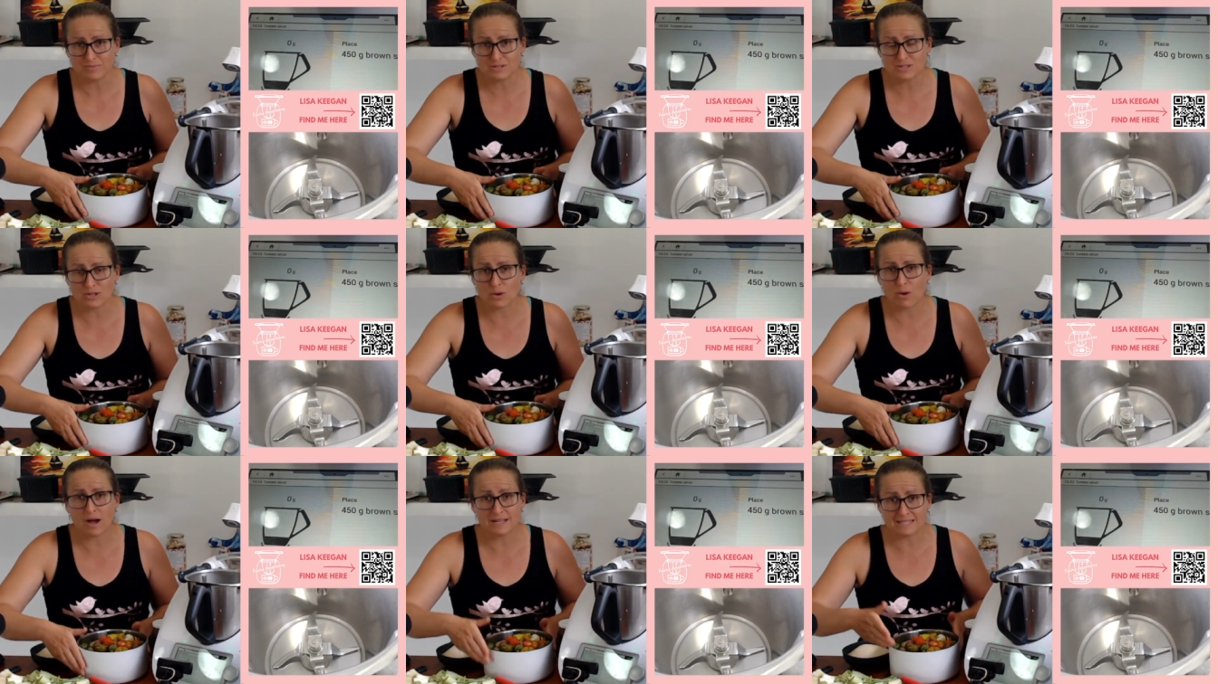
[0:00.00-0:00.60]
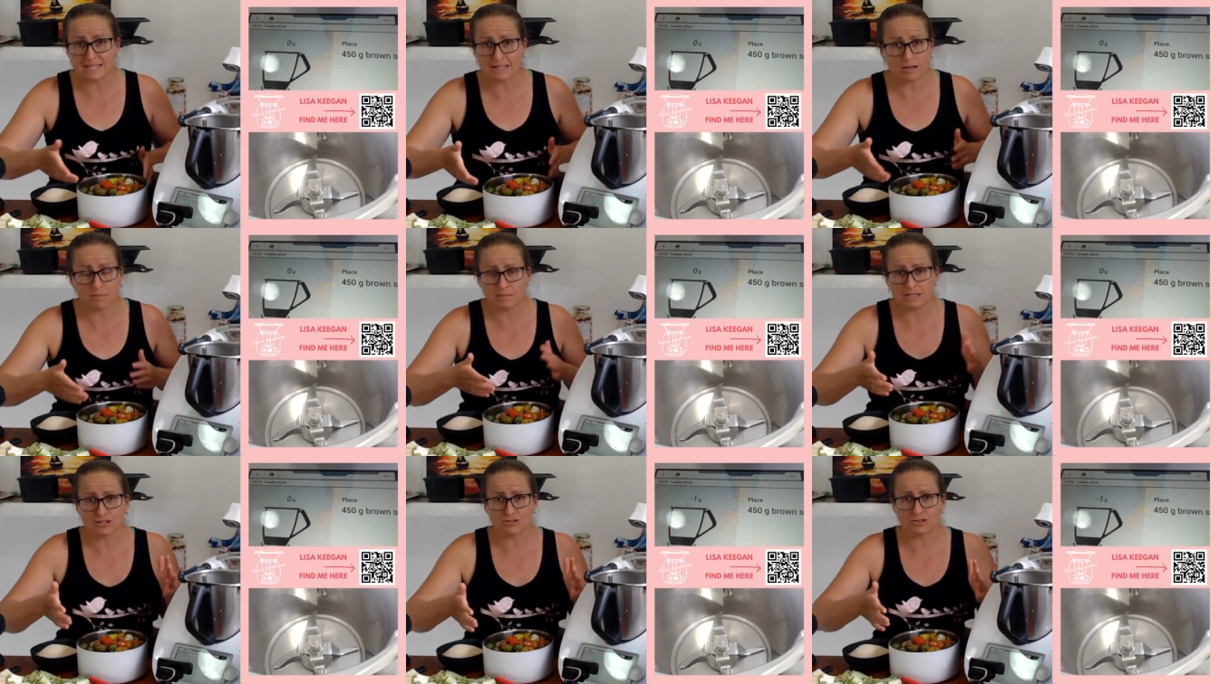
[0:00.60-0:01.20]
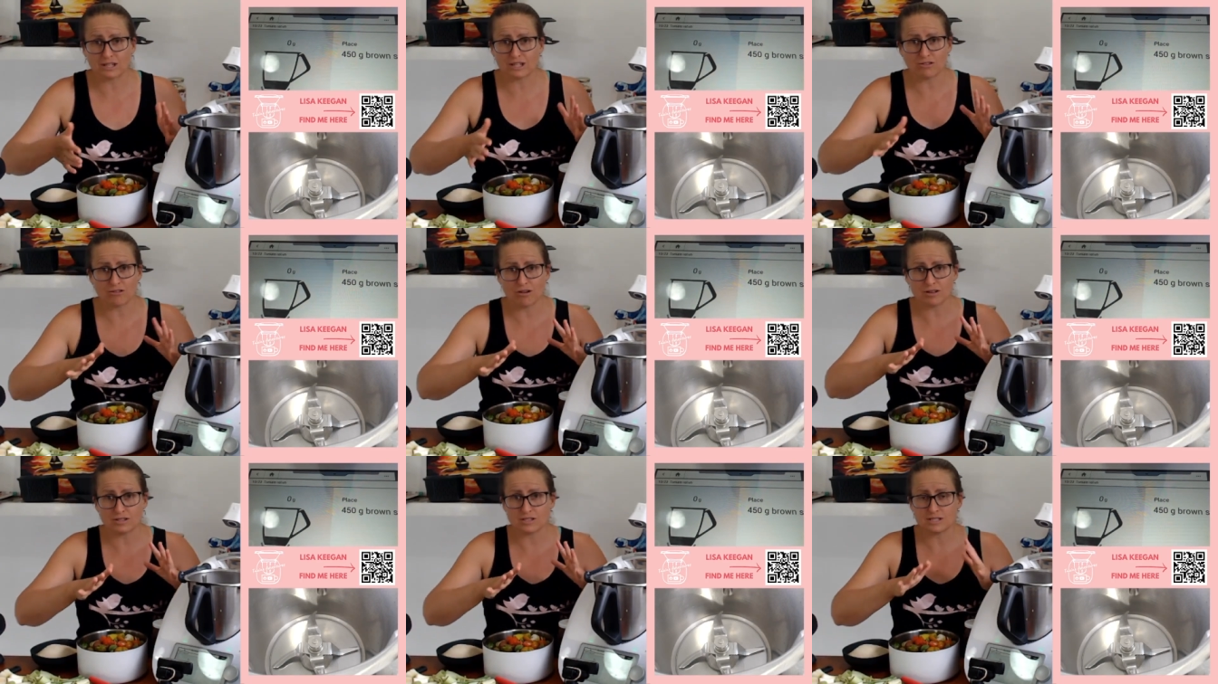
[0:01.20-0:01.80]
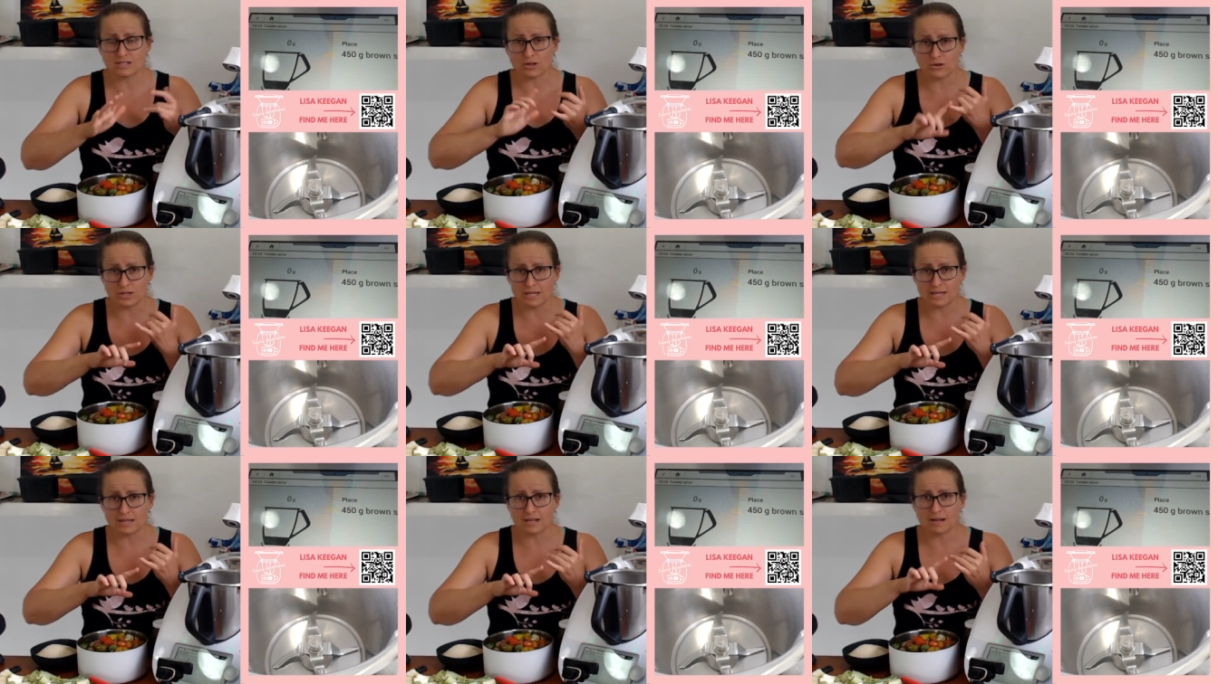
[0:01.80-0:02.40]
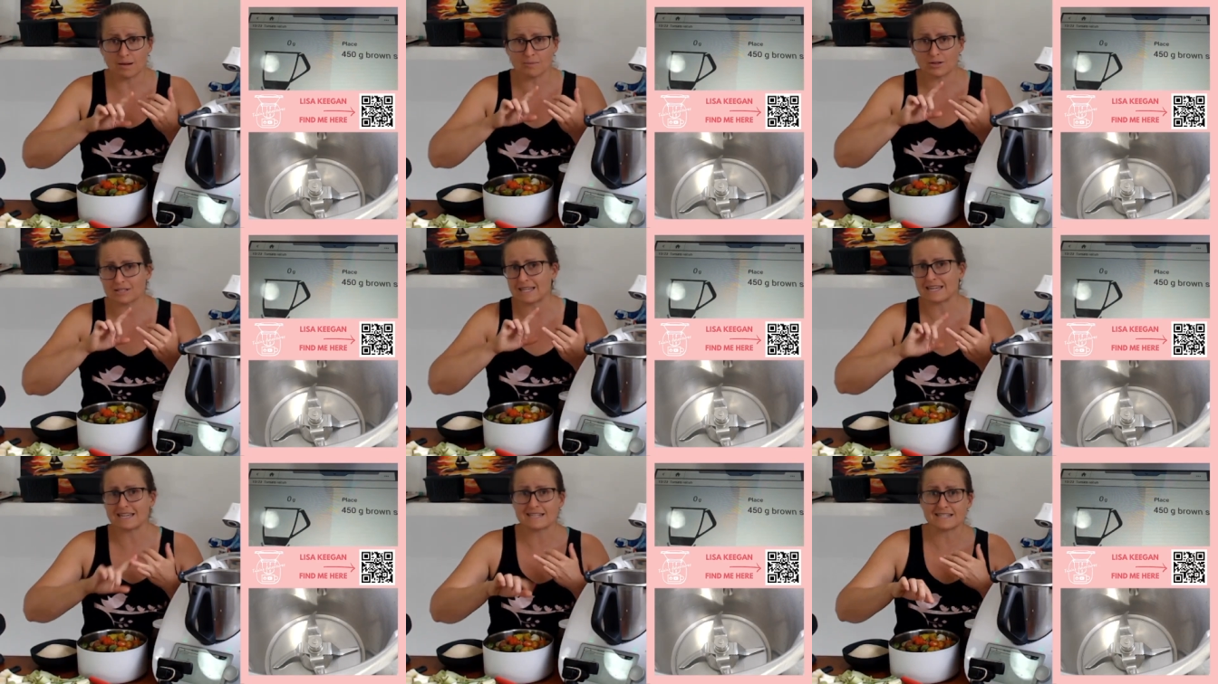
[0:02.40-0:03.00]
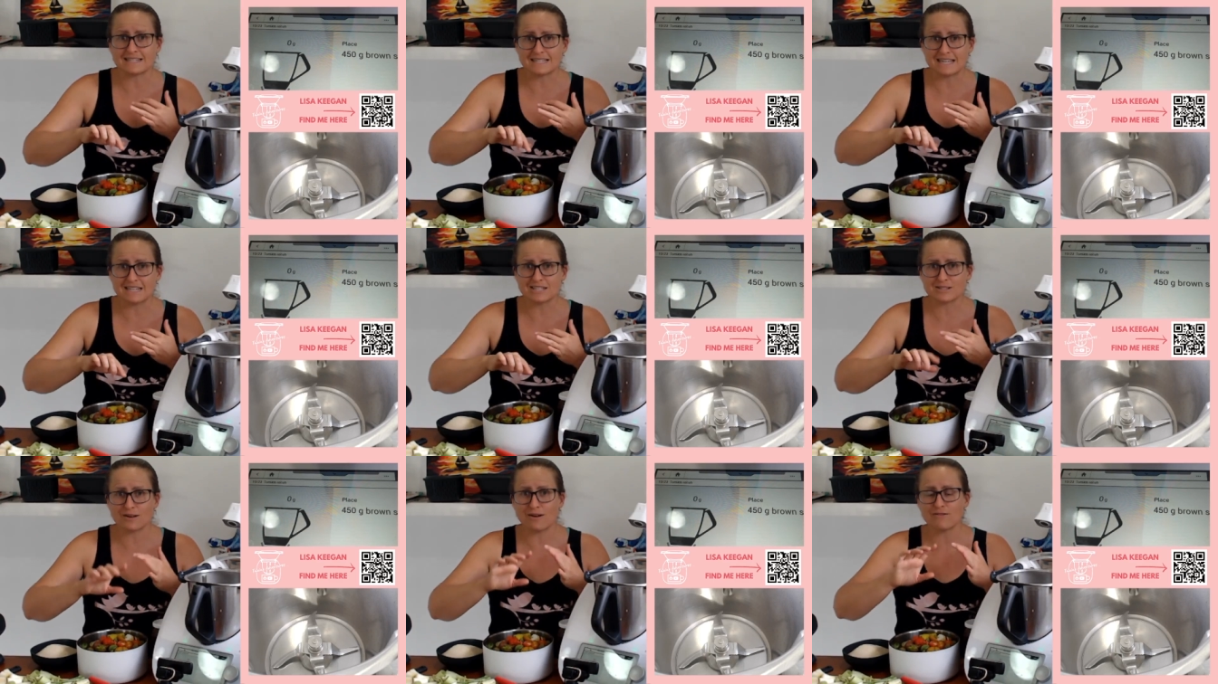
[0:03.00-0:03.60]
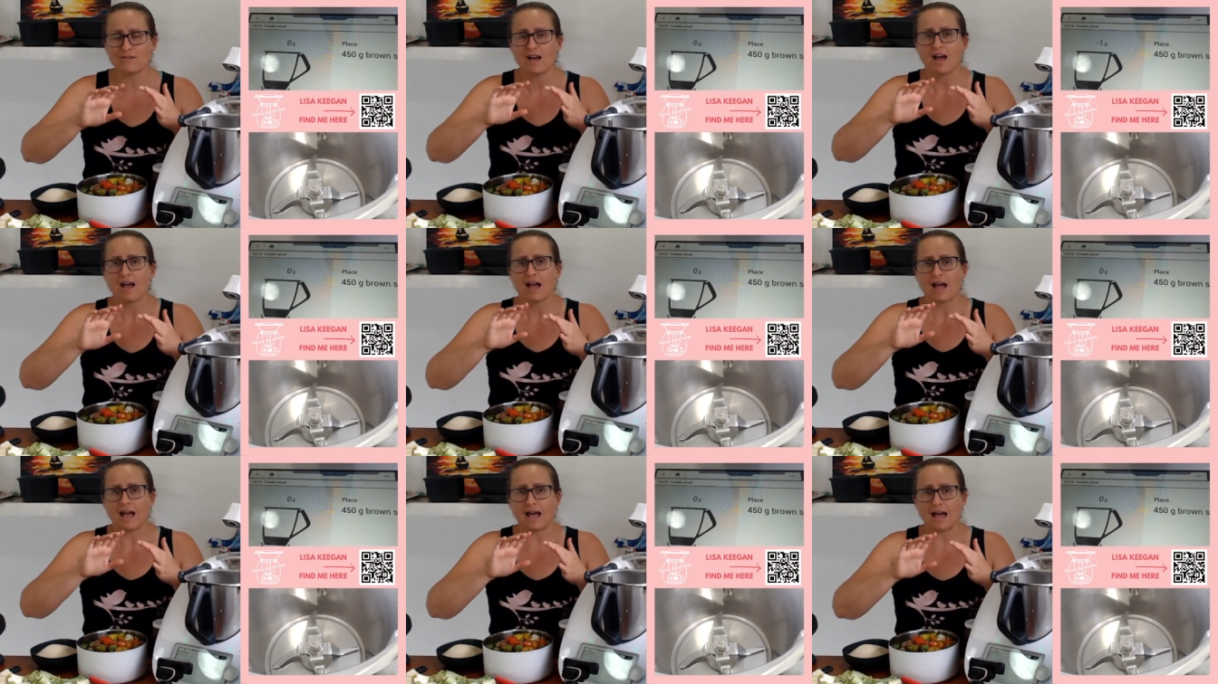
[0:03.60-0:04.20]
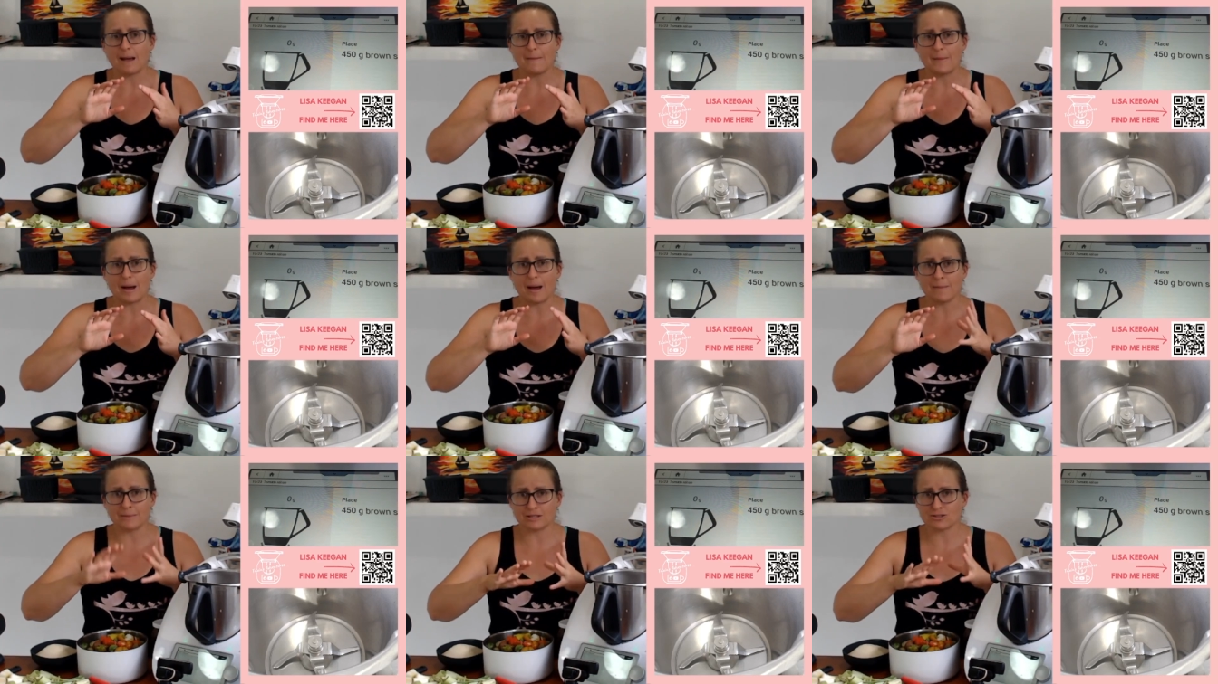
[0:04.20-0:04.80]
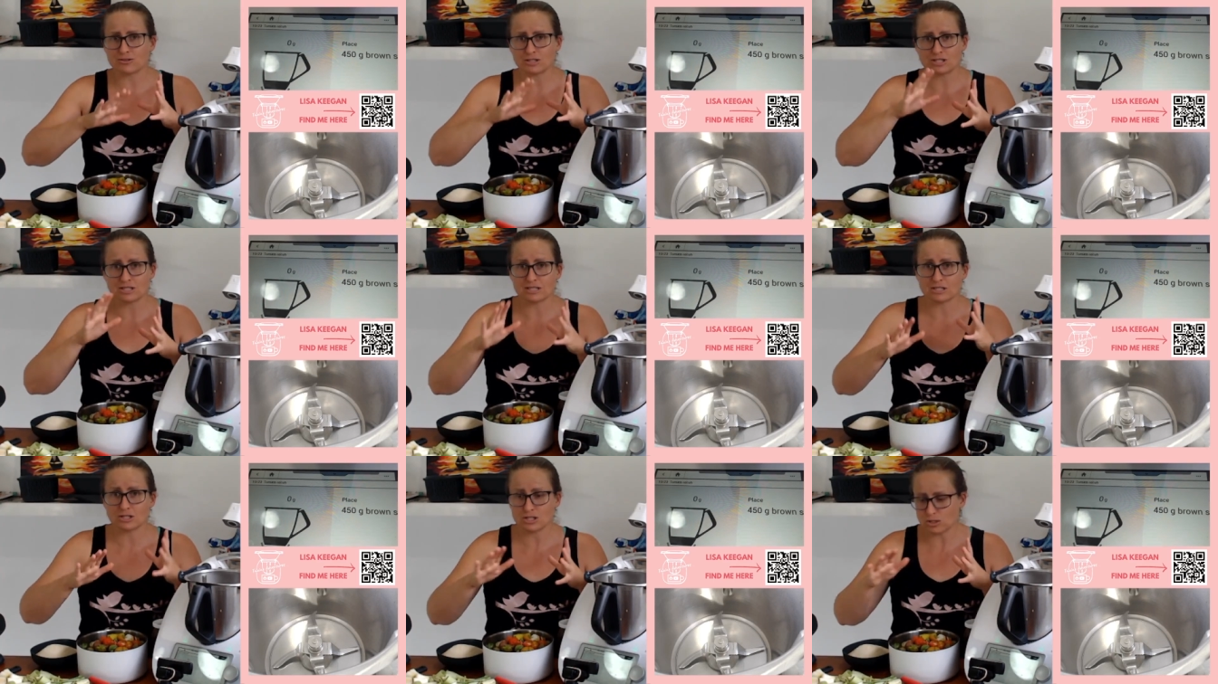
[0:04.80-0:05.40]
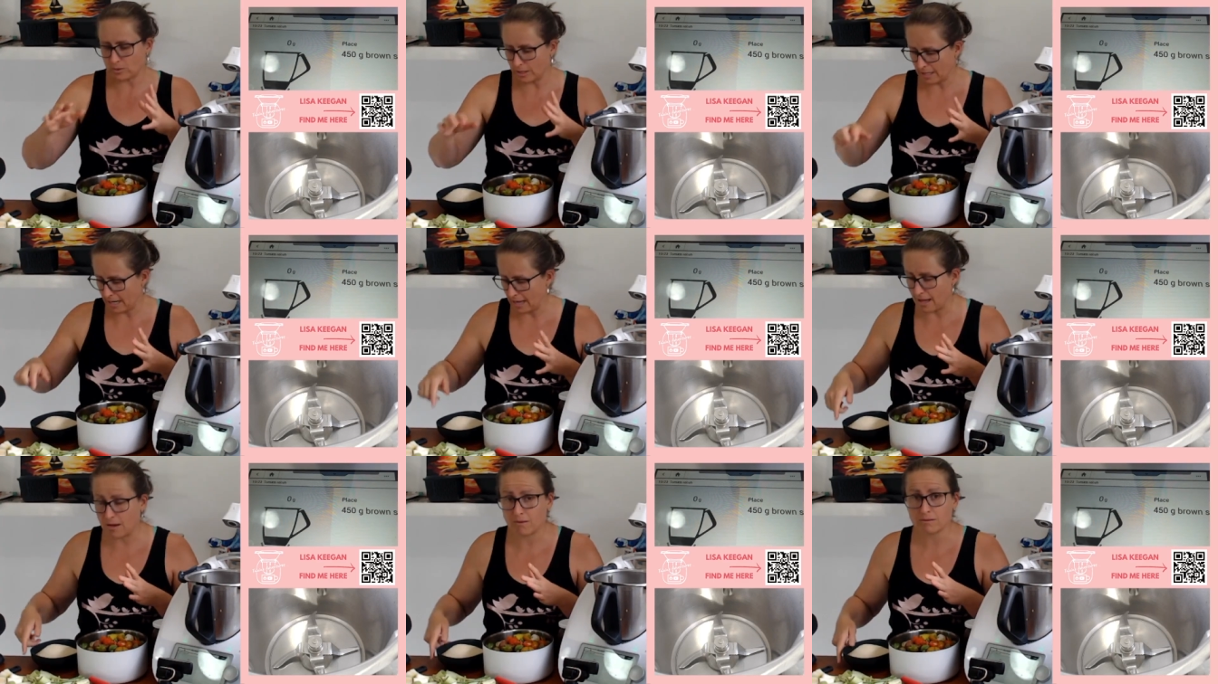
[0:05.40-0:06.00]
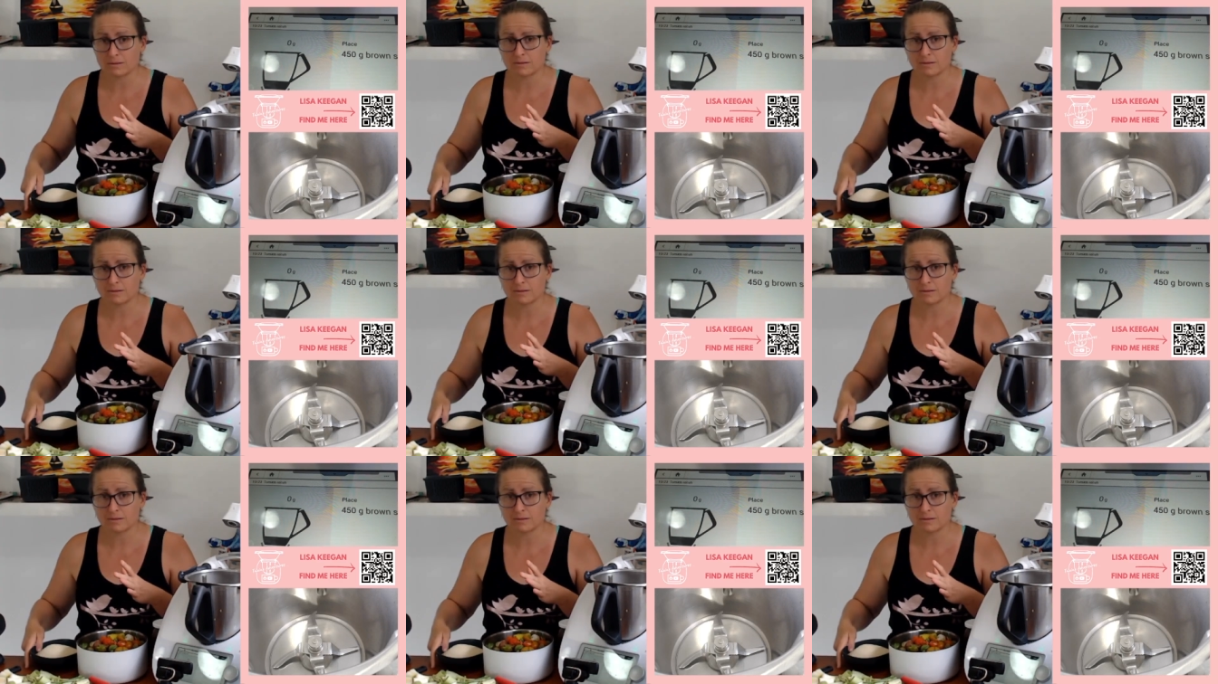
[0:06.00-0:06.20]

So I did, I'm literally not soaking it, I'm not taking skins off, I'm literally just gonna do it now